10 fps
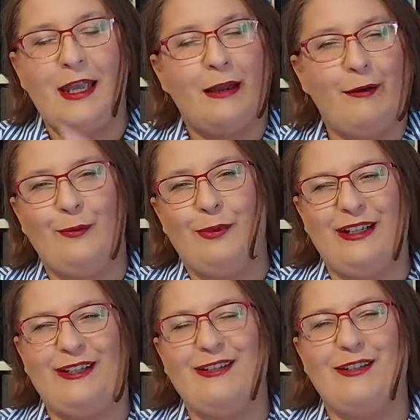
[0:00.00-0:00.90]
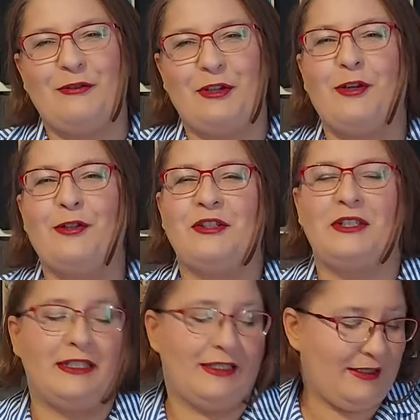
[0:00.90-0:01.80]
I will be actually
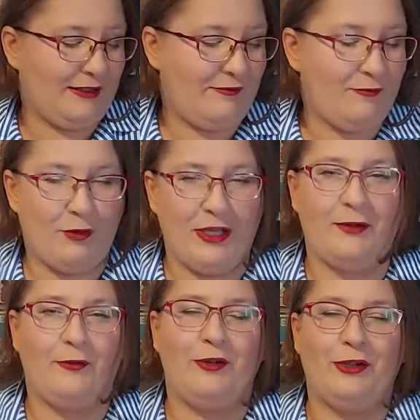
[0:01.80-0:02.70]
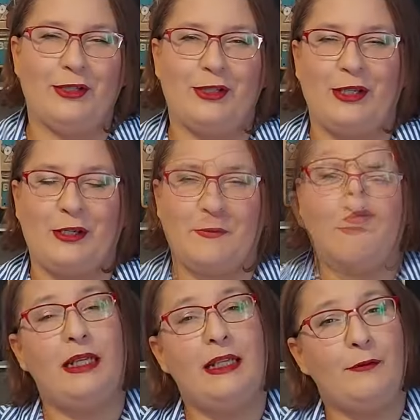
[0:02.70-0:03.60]
recording it when I'm finished here,
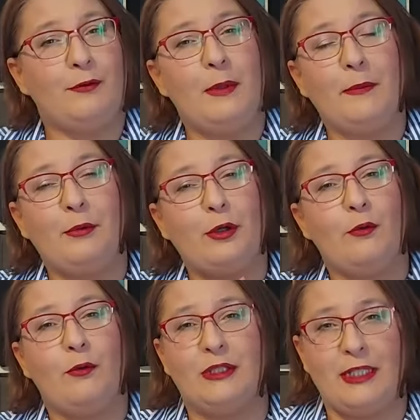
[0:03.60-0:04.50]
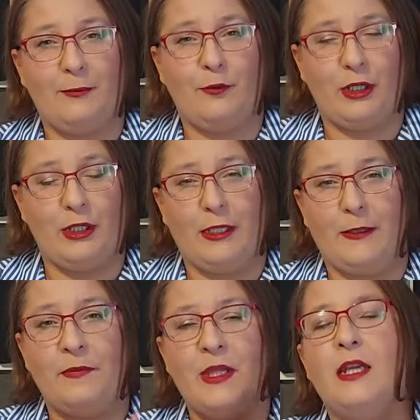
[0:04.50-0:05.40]
while I remember what I'm wearing.
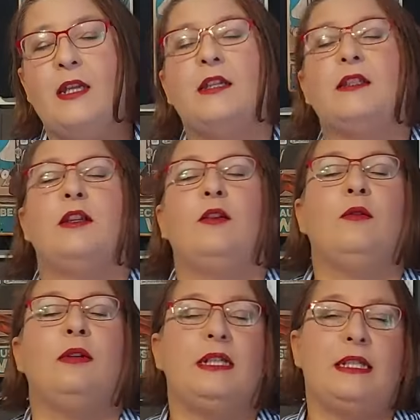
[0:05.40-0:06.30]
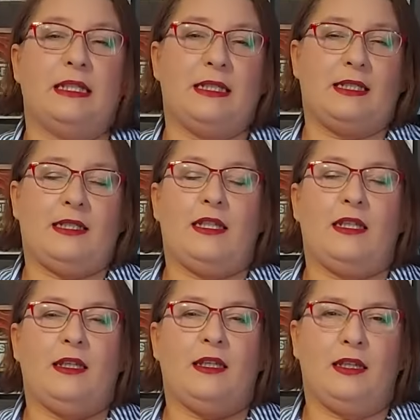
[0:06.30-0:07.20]
So it's
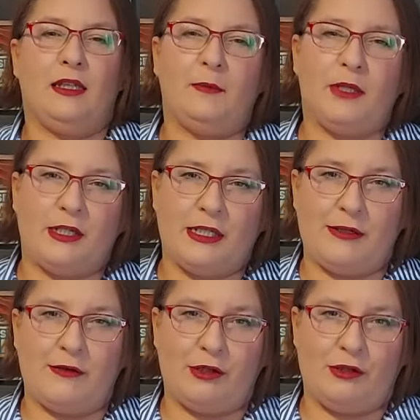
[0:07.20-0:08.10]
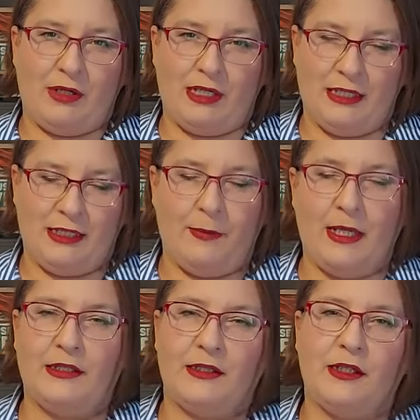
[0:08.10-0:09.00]
the Kilimanjaro dress.
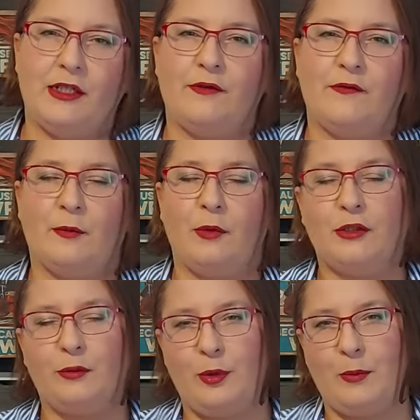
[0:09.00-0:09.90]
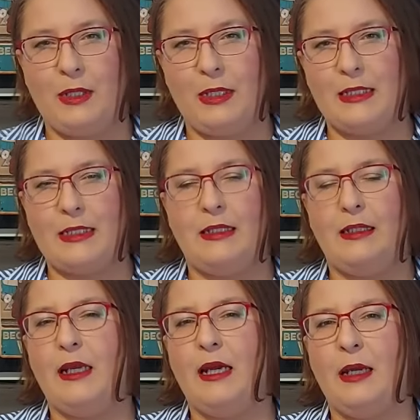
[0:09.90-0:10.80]
Pattern is from Ottobre
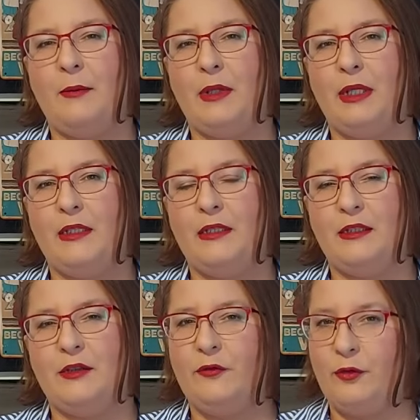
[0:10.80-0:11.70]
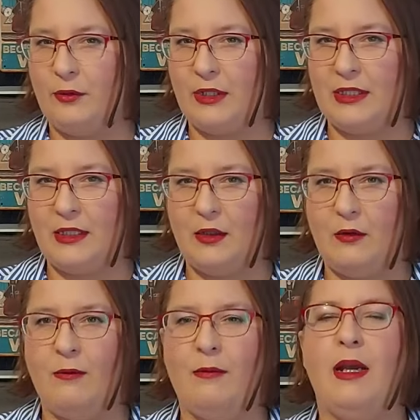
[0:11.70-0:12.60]
magazine. I made it a few weeks
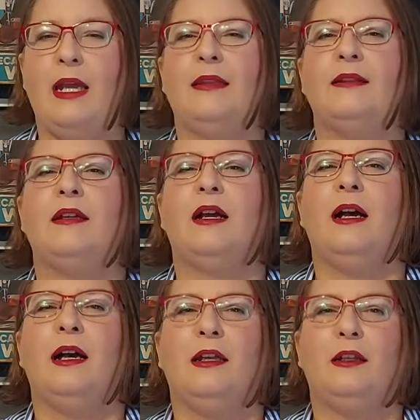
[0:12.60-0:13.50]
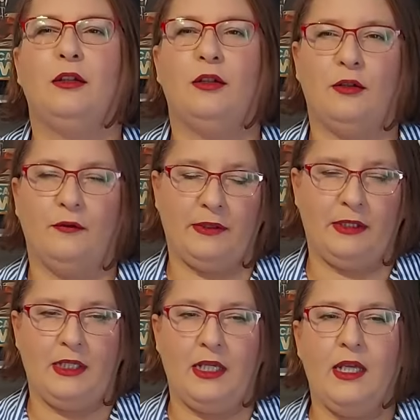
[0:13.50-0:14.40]
ago and I love
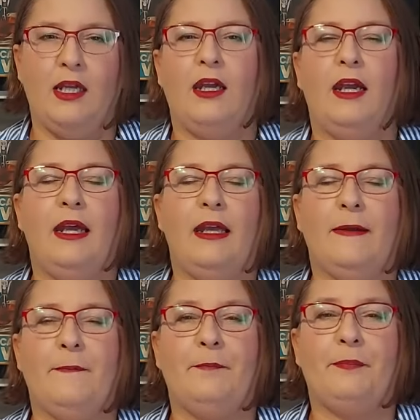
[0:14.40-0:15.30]
it.